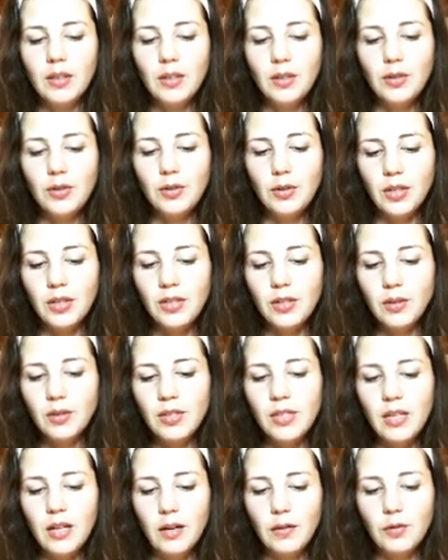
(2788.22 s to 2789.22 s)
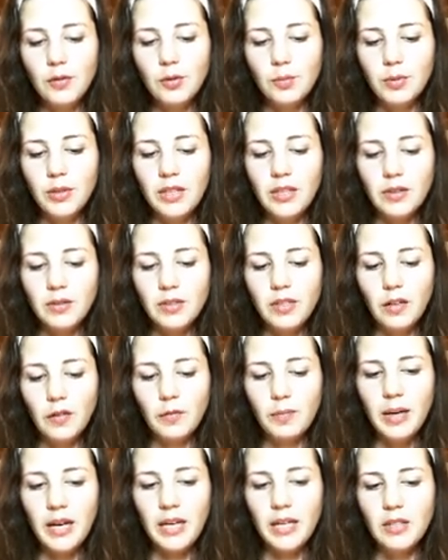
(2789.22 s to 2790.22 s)
trust yourself to bring
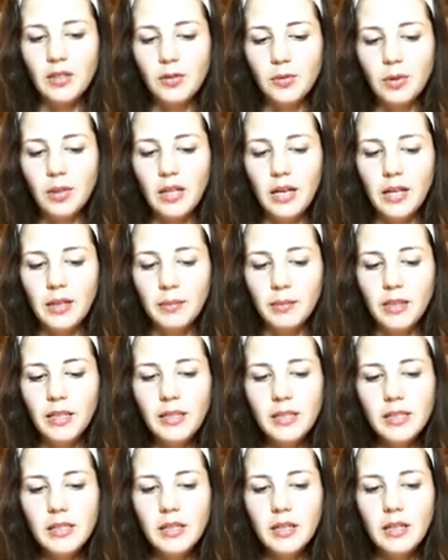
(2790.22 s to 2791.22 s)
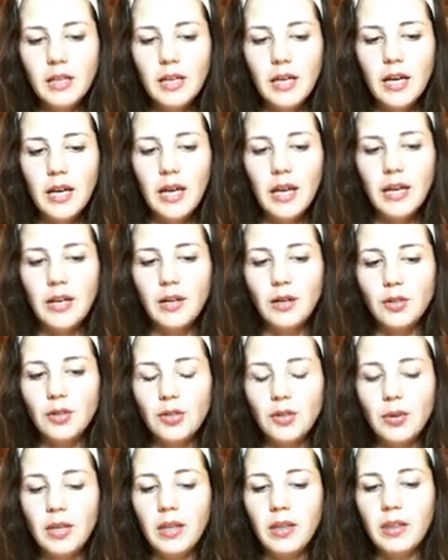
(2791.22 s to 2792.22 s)
yourself back into alignment and not
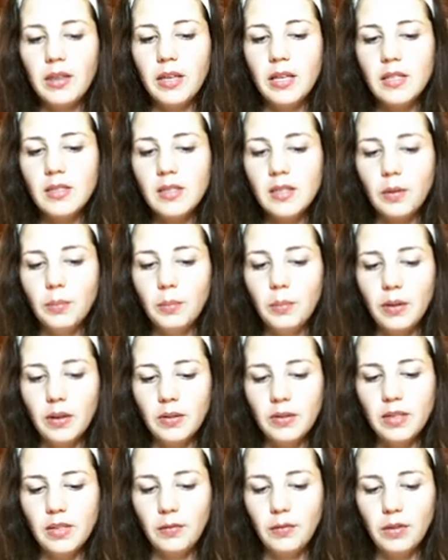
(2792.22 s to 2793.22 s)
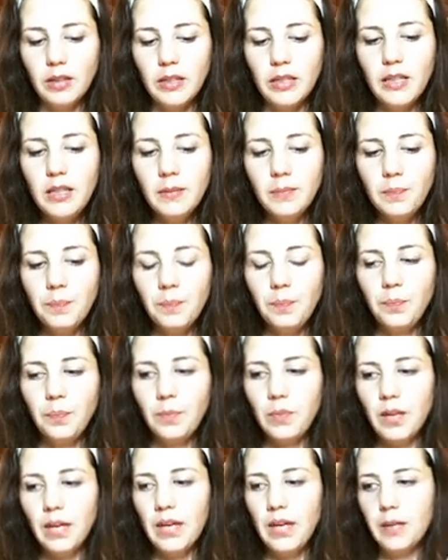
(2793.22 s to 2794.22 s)
doing things compulsively
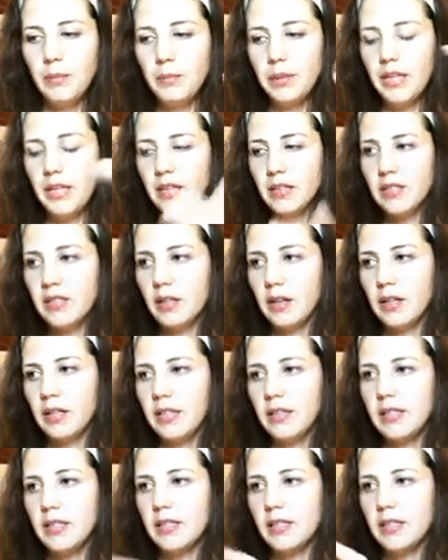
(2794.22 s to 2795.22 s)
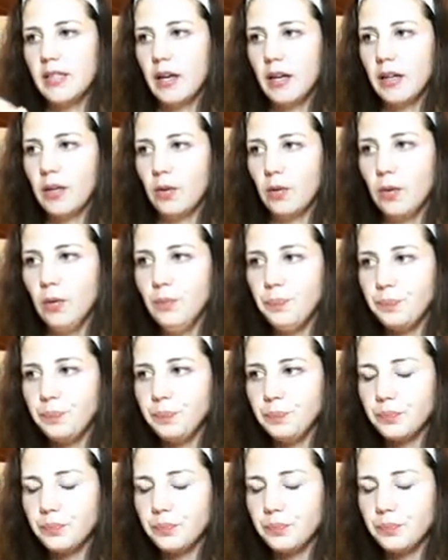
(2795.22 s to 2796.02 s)
and being stuck in this cycle,